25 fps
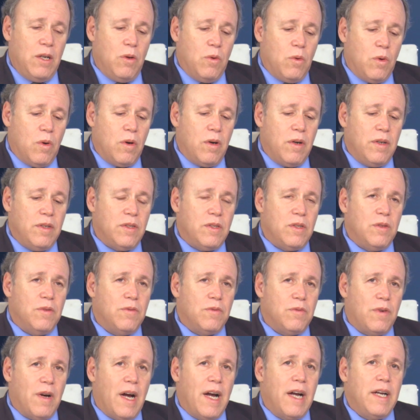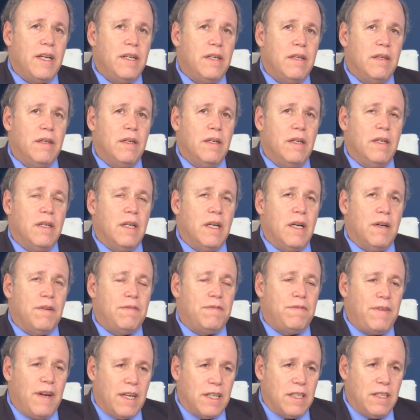order to find
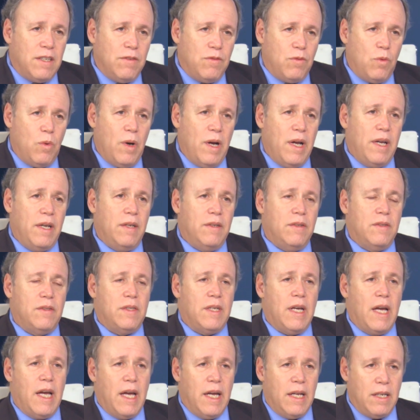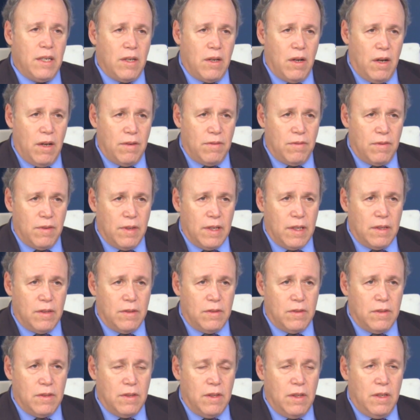effective ways to end
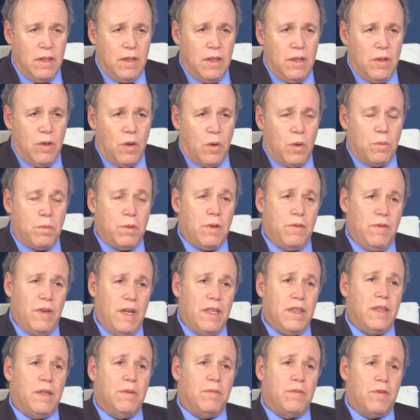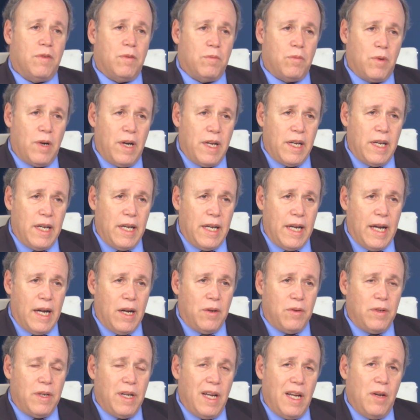conflicts or prevent them from breaking
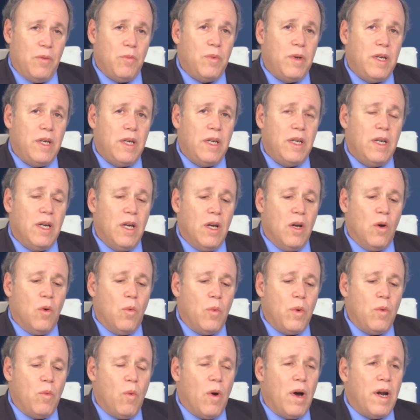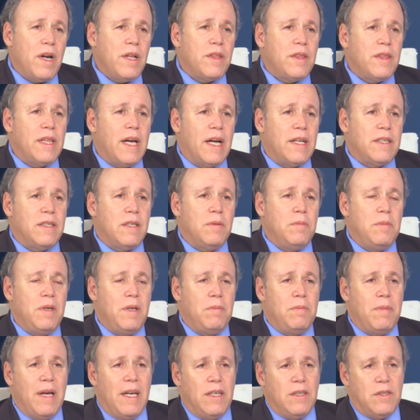out, and we wanted that to be
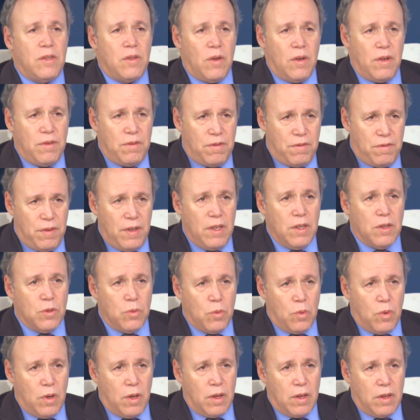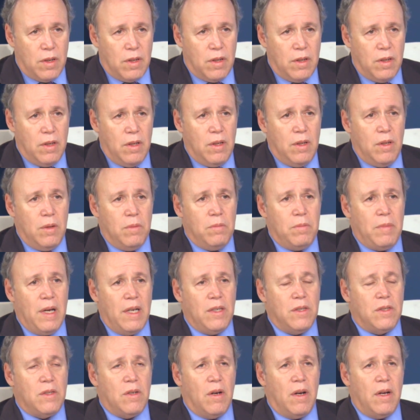based on field work,
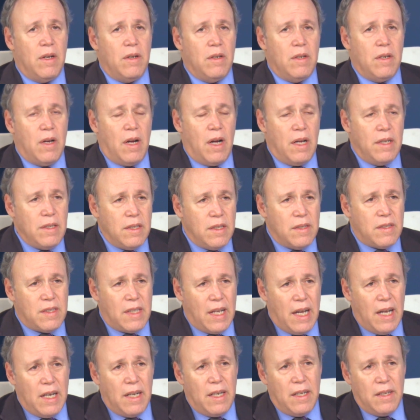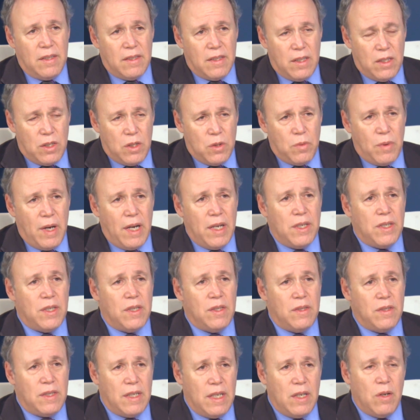based on understanding
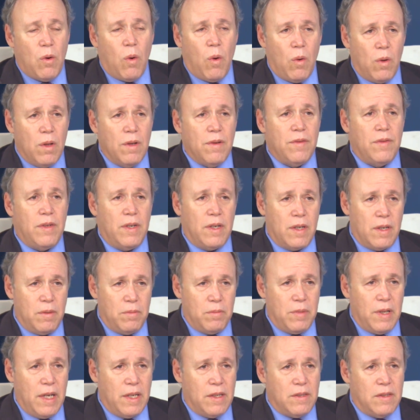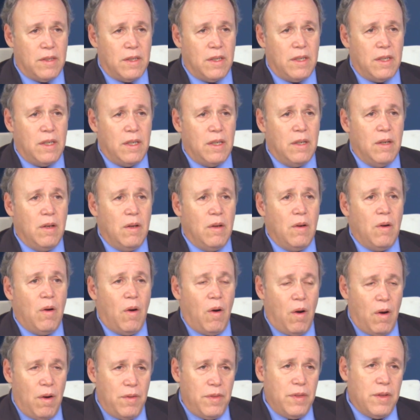situations in all of their complexity
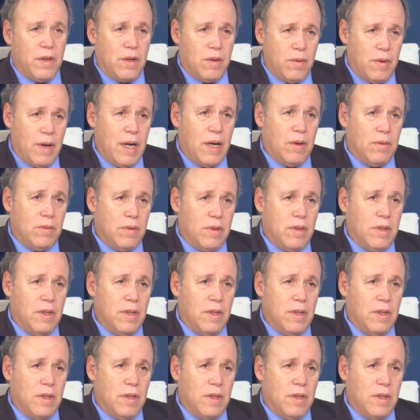on the ground.